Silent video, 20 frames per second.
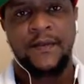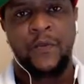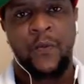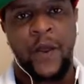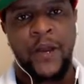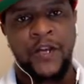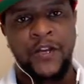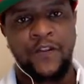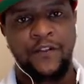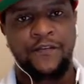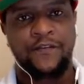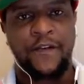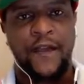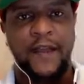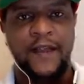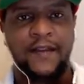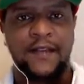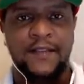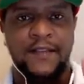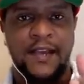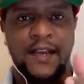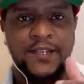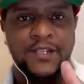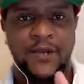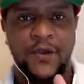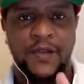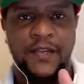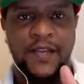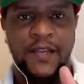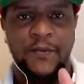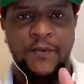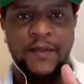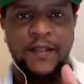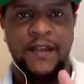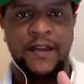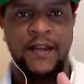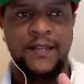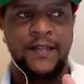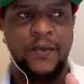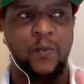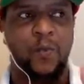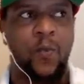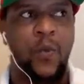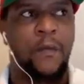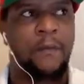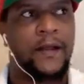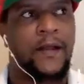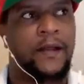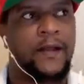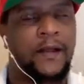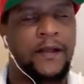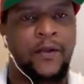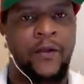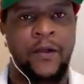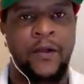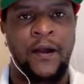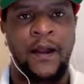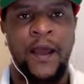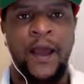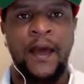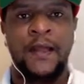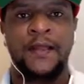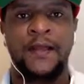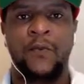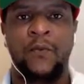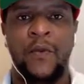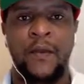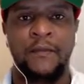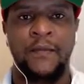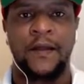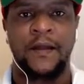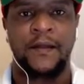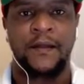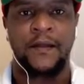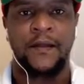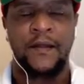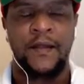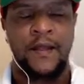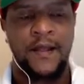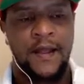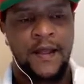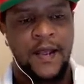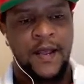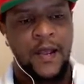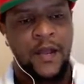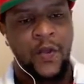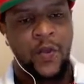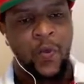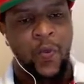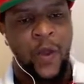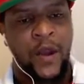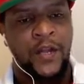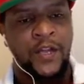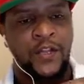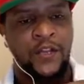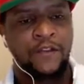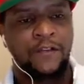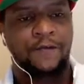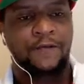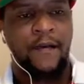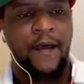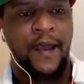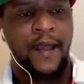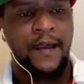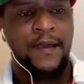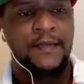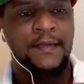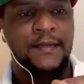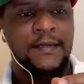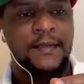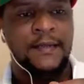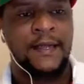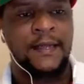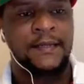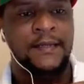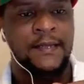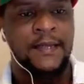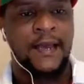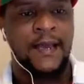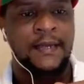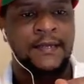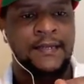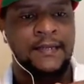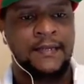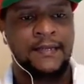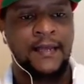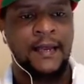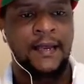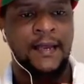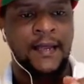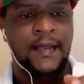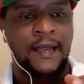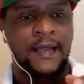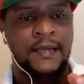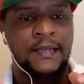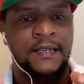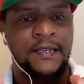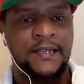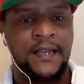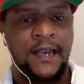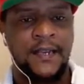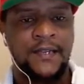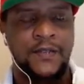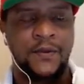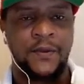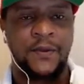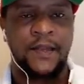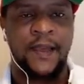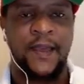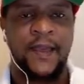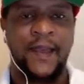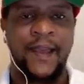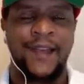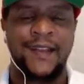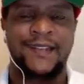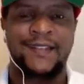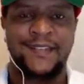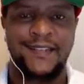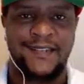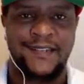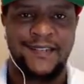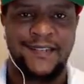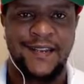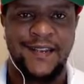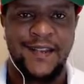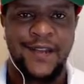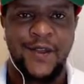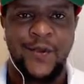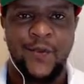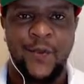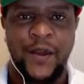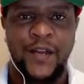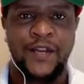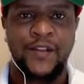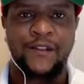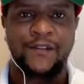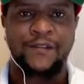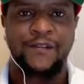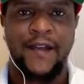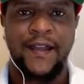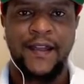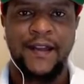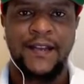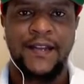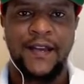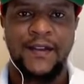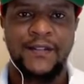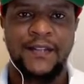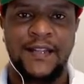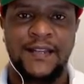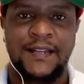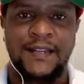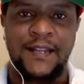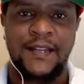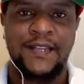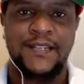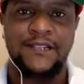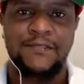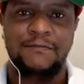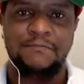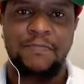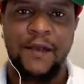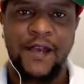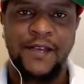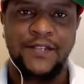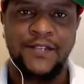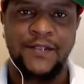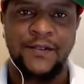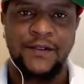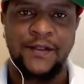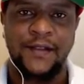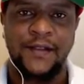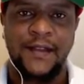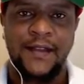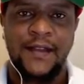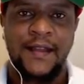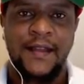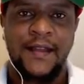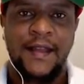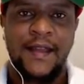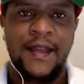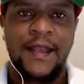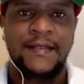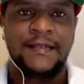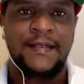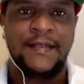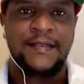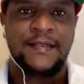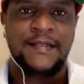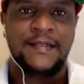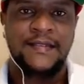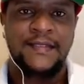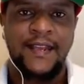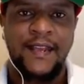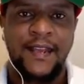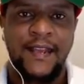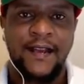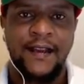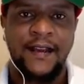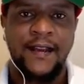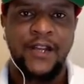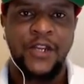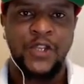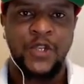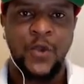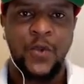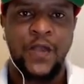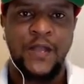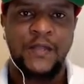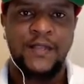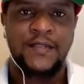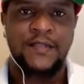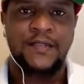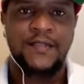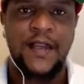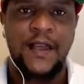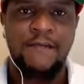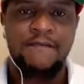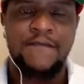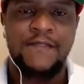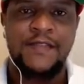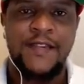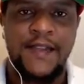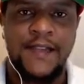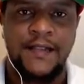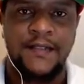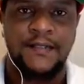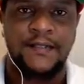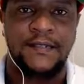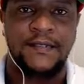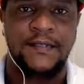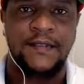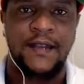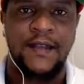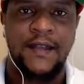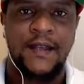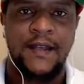When you find that they are talking with another woman or other women, when you find that they are still in touch with their exes, when you find out that this person is still doing the same things